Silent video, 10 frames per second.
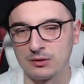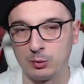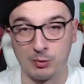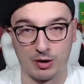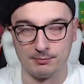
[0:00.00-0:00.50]

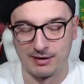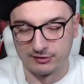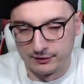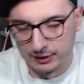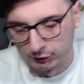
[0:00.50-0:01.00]
we were
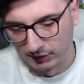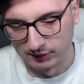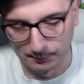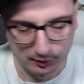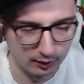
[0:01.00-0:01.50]
massively
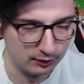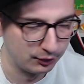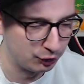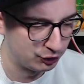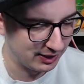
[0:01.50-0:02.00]
interested because
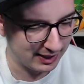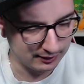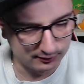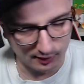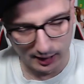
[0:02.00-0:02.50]
she
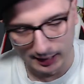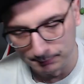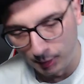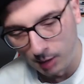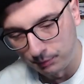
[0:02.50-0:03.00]
had a
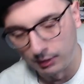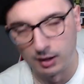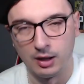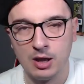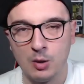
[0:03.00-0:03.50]
pop
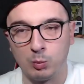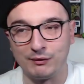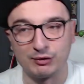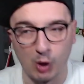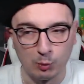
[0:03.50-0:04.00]
that
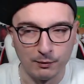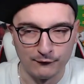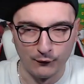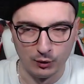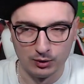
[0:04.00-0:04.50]
we've sold
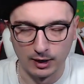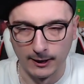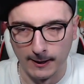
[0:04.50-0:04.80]
before.